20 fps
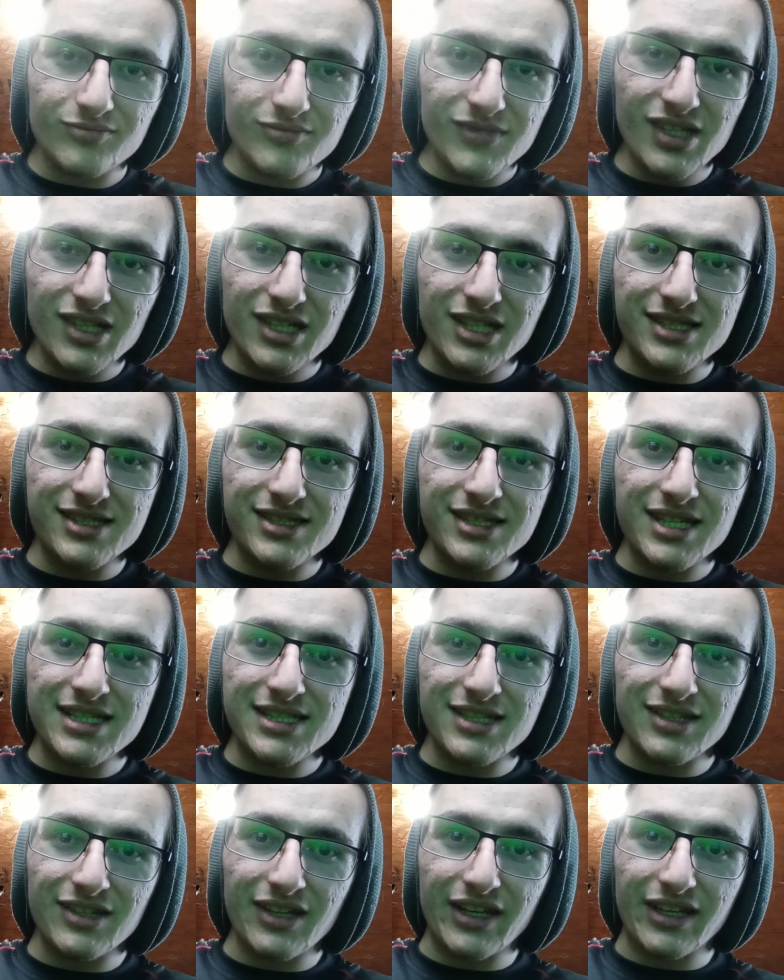because it
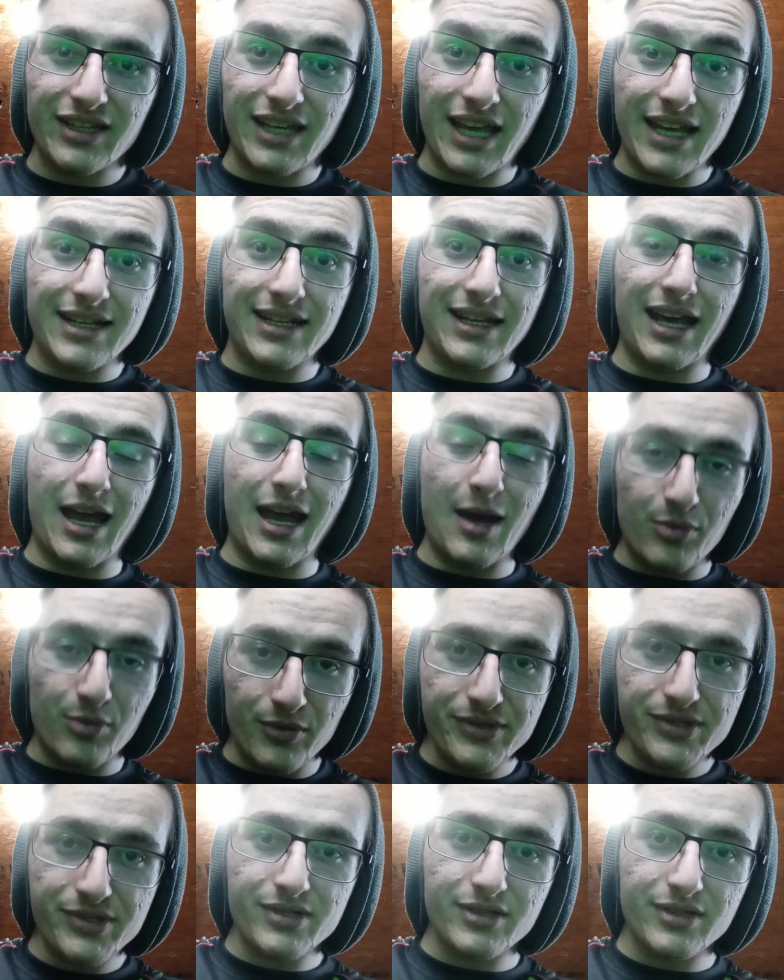tasted like candy
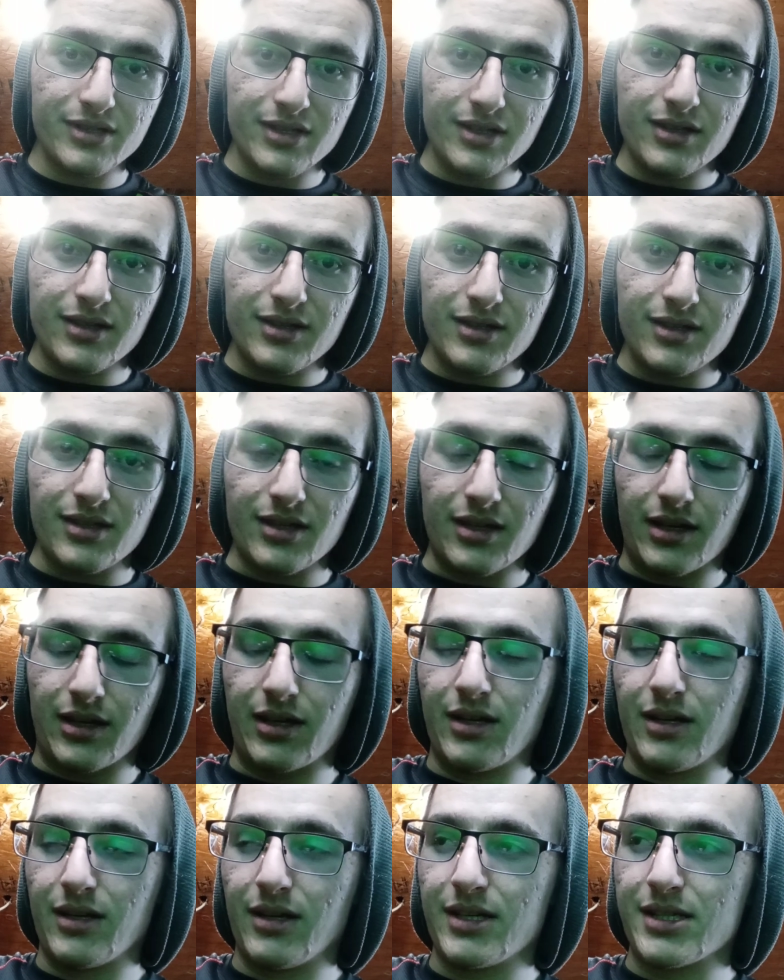apples,
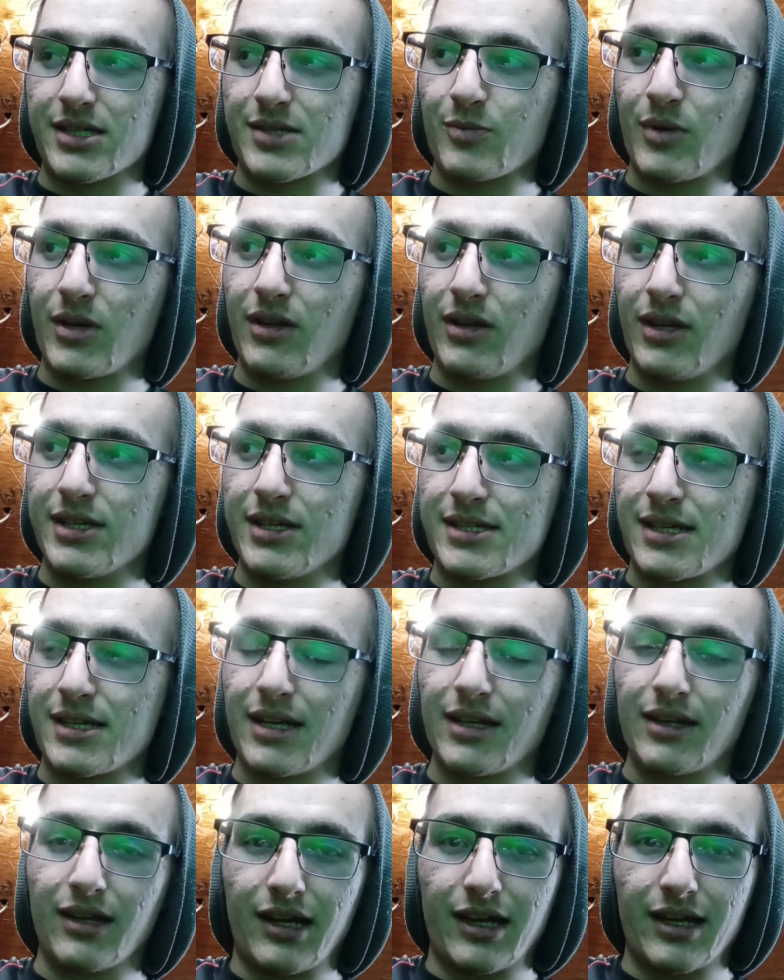uh, as well as I
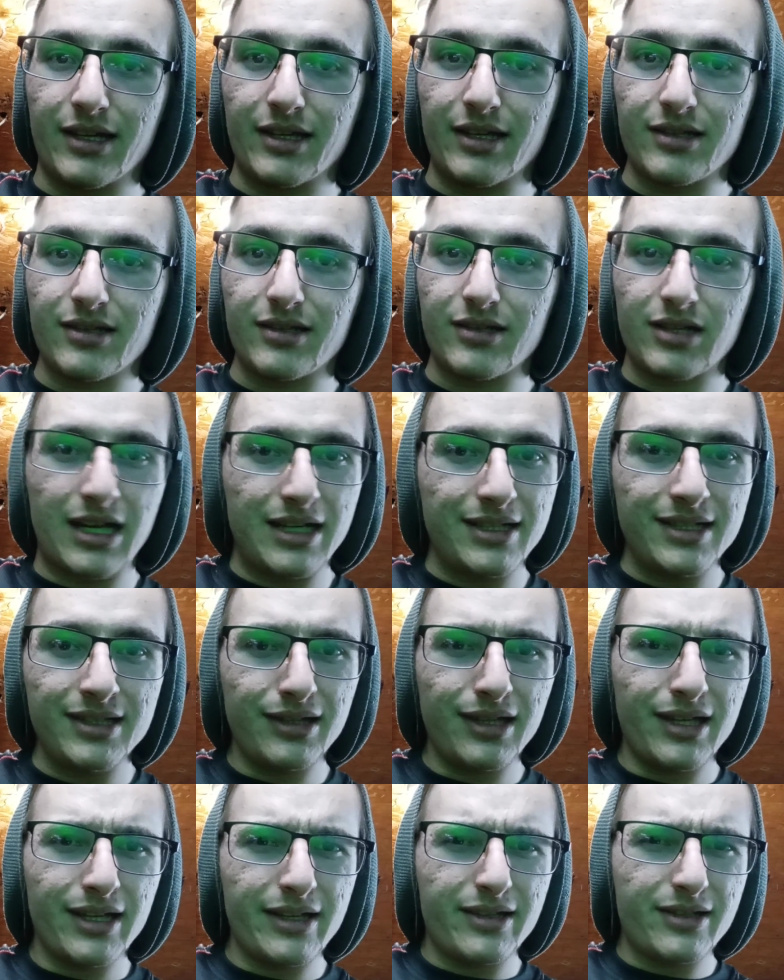like. I didn't
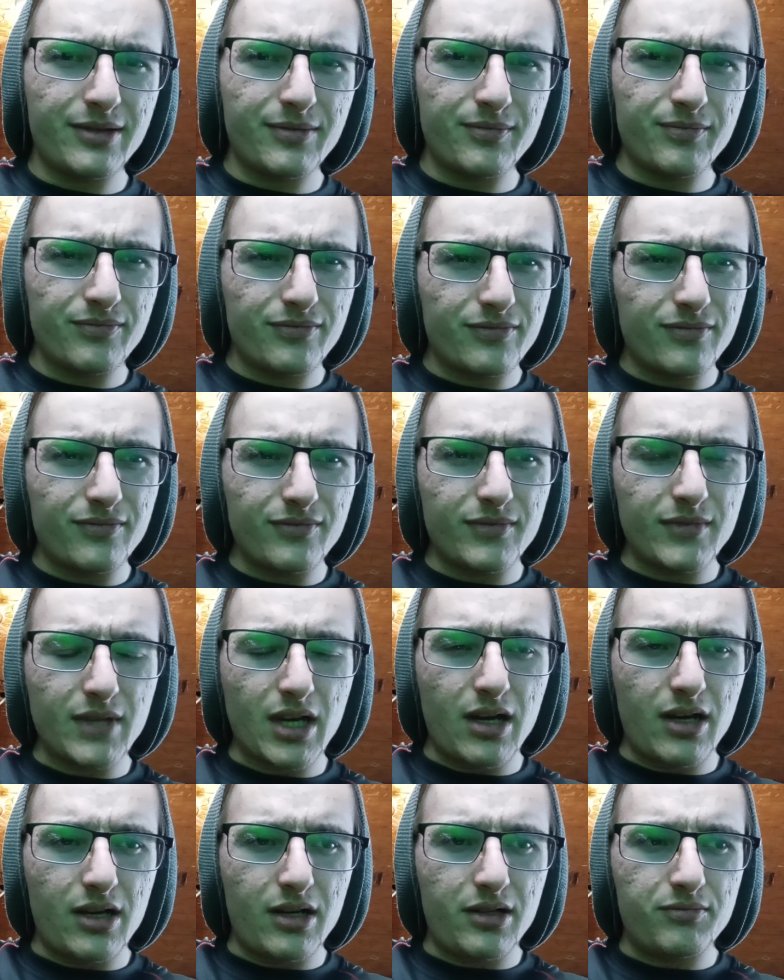like
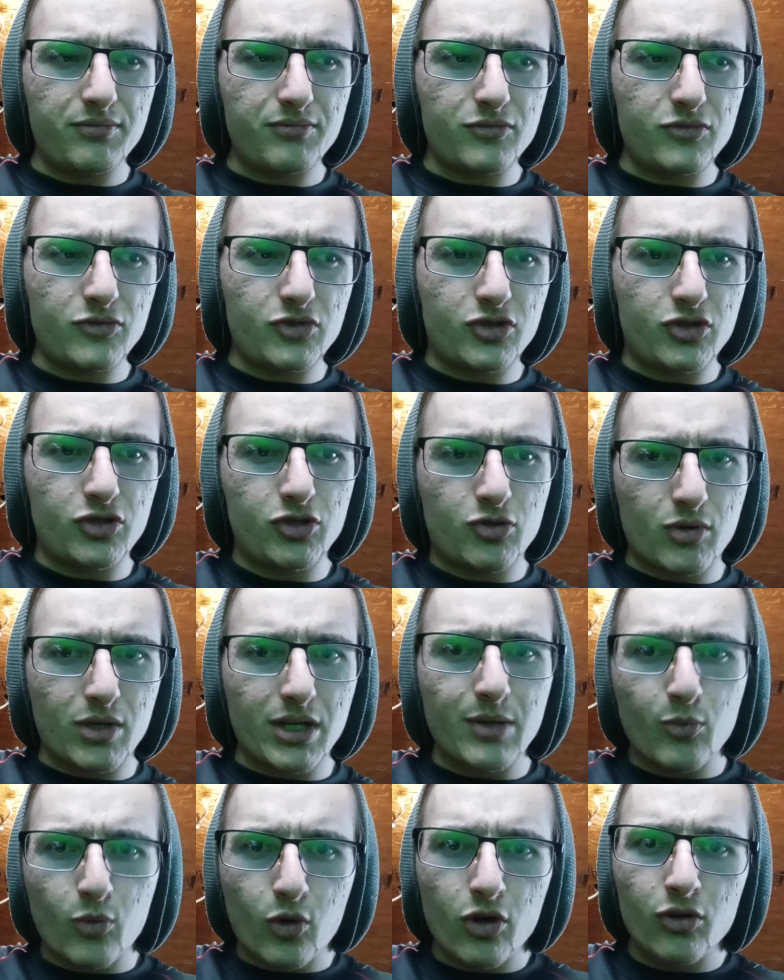uh,
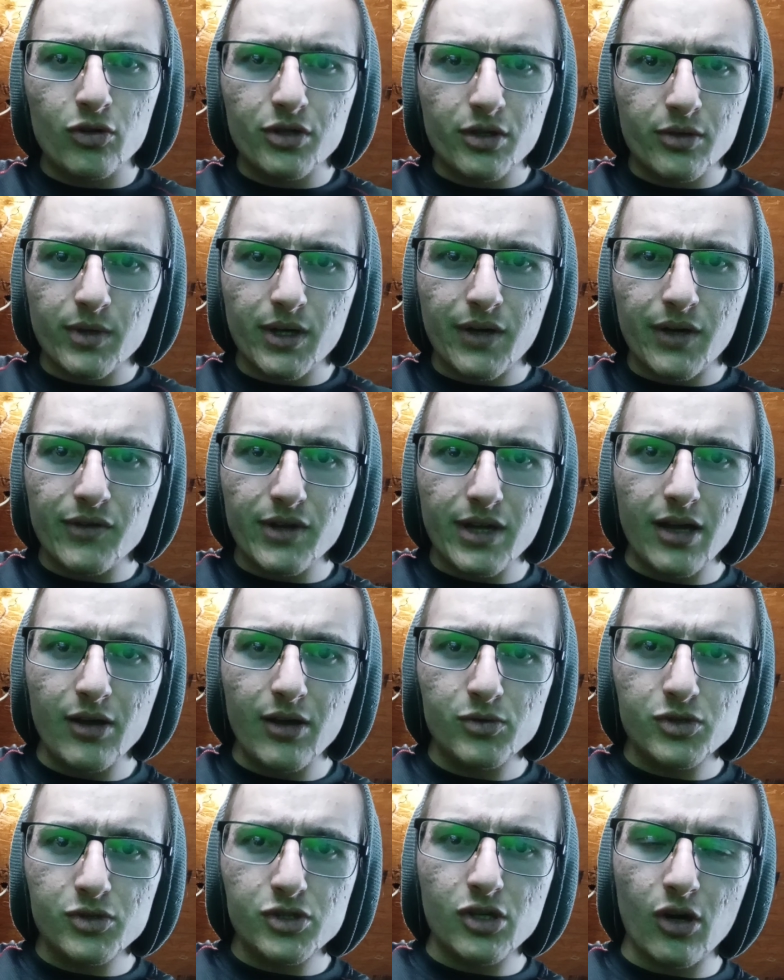Dream World or whatever the hell it
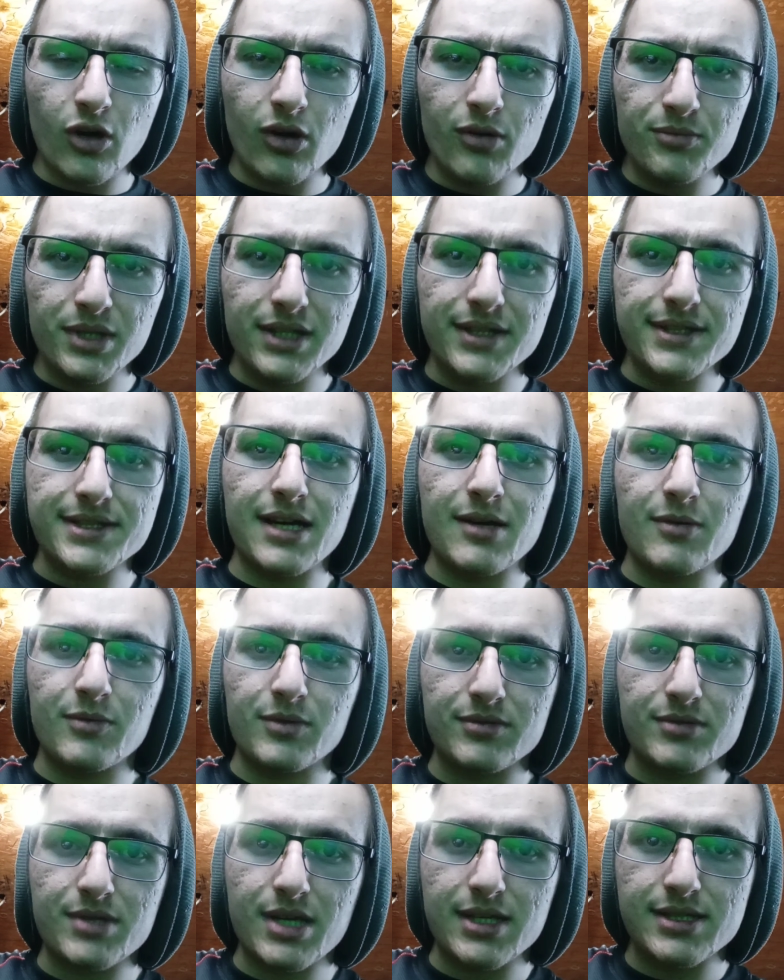was called because that
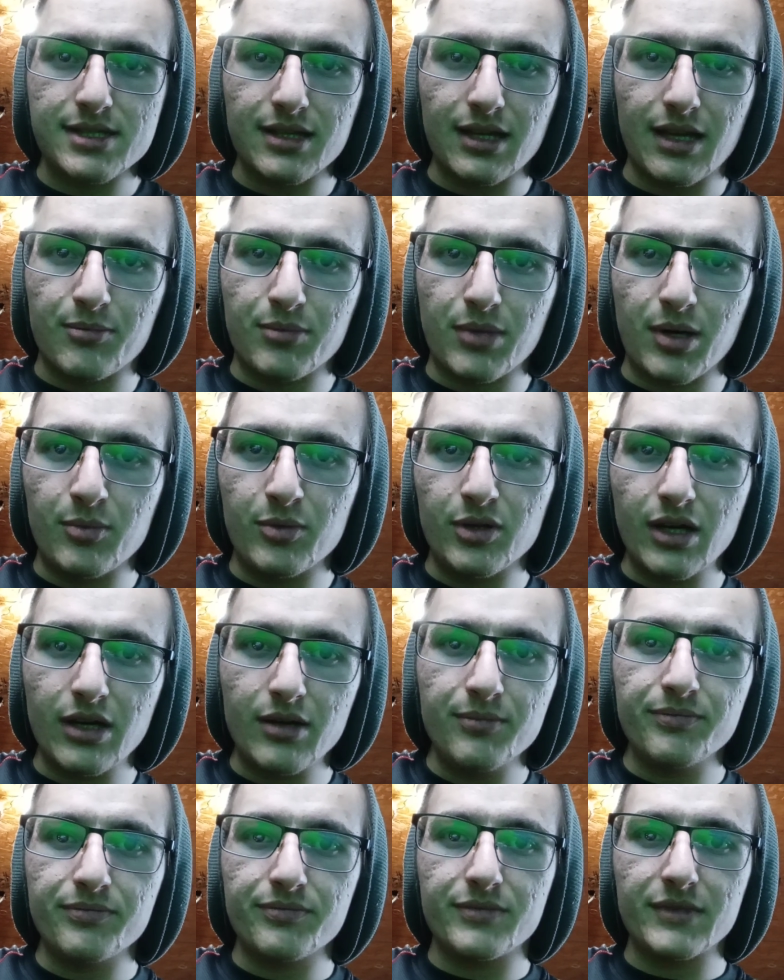one tasted like
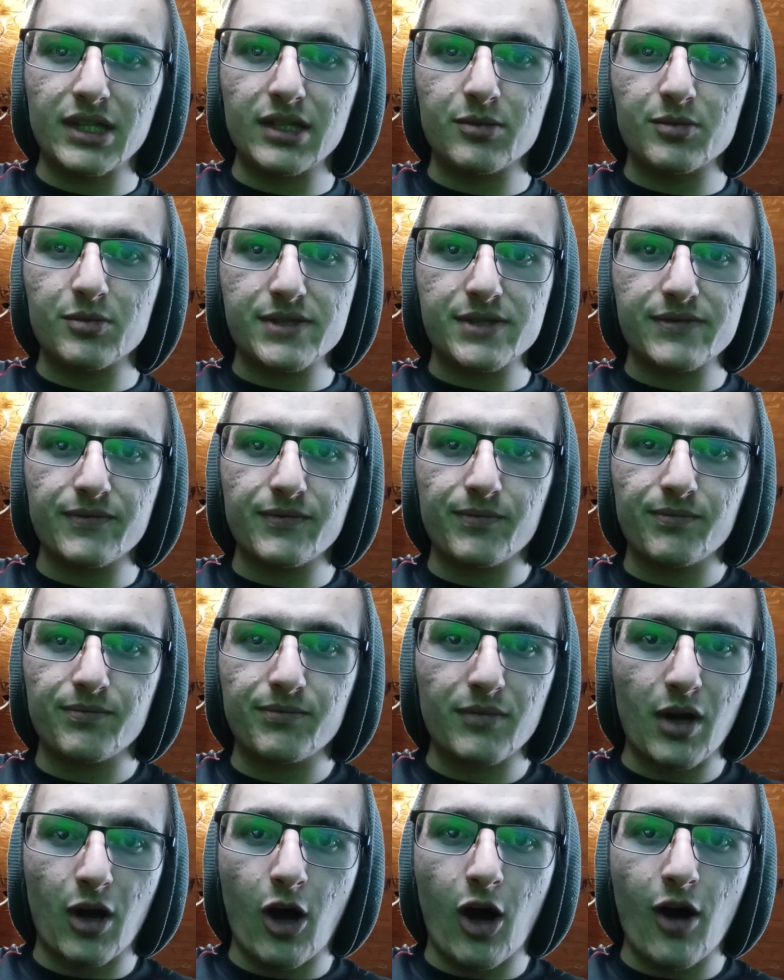bubblegum and it was
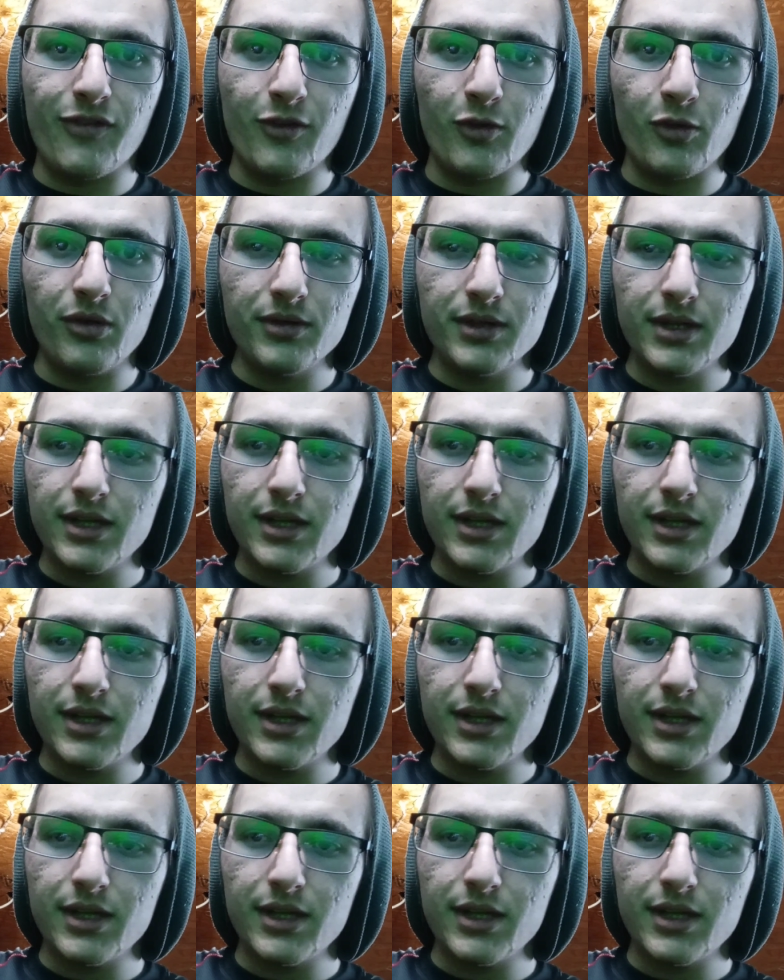awful.